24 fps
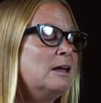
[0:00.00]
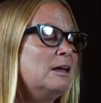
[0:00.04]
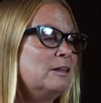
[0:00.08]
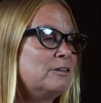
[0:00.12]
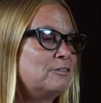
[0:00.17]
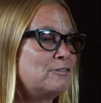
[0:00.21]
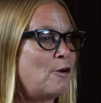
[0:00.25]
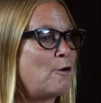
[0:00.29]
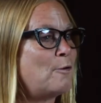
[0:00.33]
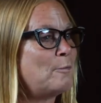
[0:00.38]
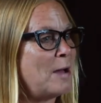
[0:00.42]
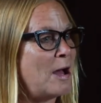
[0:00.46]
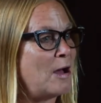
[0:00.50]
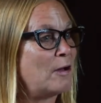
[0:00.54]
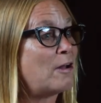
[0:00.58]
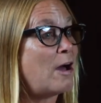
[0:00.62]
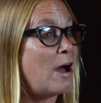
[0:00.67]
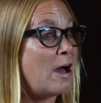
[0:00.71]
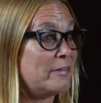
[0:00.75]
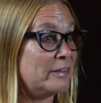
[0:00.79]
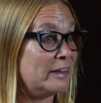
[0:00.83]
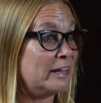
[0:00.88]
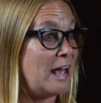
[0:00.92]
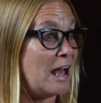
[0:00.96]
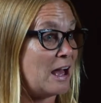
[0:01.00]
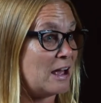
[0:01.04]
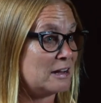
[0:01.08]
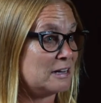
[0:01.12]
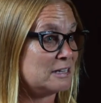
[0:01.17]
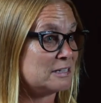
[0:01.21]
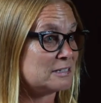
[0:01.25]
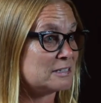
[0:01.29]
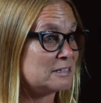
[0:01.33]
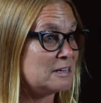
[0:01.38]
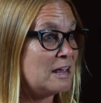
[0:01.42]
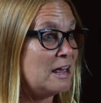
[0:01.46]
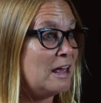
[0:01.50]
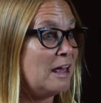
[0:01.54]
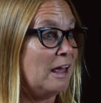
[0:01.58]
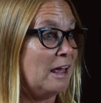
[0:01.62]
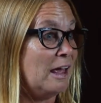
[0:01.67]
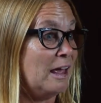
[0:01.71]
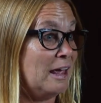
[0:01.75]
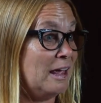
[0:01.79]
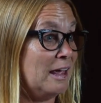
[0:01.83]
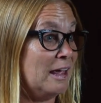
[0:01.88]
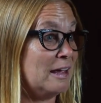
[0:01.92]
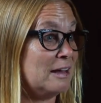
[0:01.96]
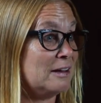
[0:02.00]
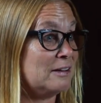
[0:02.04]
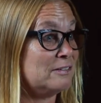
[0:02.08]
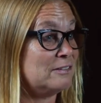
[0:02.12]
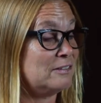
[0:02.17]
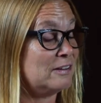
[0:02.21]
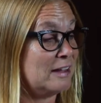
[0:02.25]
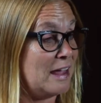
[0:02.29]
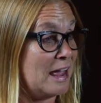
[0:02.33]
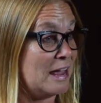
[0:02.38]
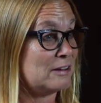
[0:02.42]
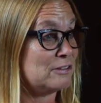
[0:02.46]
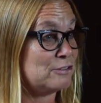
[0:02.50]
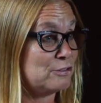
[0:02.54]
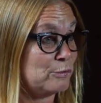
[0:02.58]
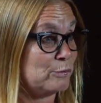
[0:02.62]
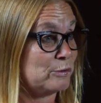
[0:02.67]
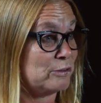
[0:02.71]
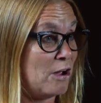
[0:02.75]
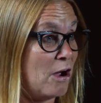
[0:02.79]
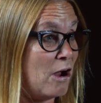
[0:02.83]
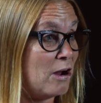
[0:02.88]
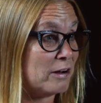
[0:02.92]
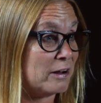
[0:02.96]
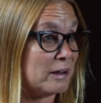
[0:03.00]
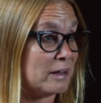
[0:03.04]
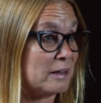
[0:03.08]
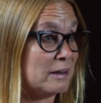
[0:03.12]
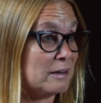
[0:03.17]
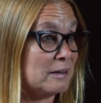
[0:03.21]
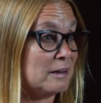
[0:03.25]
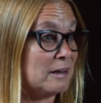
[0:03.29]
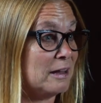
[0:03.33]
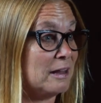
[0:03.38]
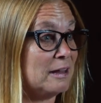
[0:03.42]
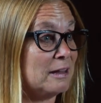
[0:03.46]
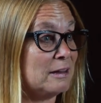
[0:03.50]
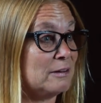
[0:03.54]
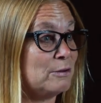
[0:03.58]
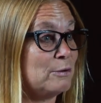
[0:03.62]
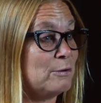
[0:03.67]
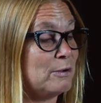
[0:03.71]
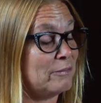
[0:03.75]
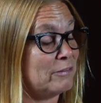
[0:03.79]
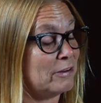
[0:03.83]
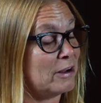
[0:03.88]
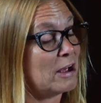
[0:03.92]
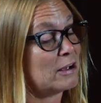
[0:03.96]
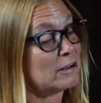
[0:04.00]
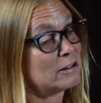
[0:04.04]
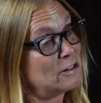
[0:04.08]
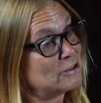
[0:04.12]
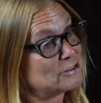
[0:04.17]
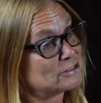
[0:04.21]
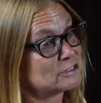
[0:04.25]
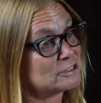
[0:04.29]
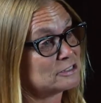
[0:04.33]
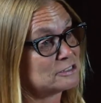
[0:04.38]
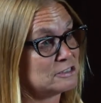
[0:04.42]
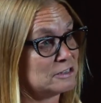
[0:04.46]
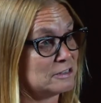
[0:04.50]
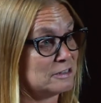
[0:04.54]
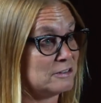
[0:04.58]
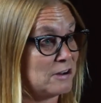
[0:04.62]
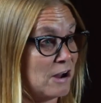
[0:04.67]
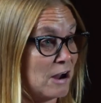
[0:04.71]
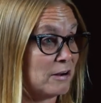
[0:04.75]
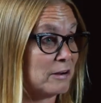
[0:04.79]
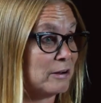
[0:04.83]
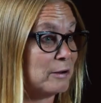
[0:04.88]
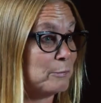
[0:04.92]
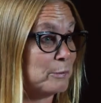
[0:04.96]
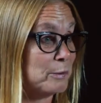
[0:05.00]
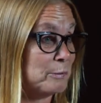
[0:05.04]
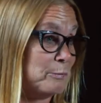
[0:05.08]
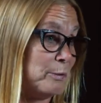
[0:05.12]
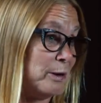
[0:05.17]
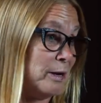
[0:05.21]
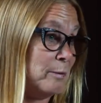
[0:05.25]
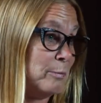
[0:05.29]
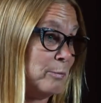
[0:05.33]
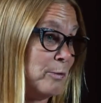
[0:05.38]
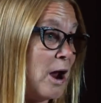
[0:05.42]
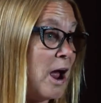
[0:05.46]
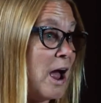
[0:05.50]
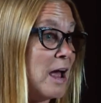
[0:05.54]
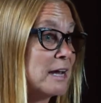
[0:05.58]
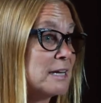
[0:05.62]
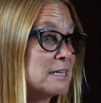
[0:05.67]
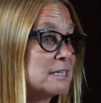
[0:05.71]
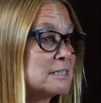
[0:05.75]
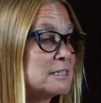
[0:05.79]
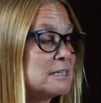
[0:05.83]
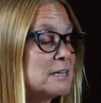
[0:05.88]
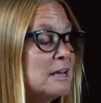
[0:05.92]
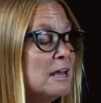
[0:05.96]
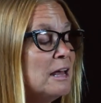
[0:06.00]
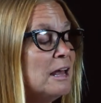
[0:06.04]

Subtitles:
Throw them out on the ice, and to get to a target, and whoever got closest to the target would win a prize.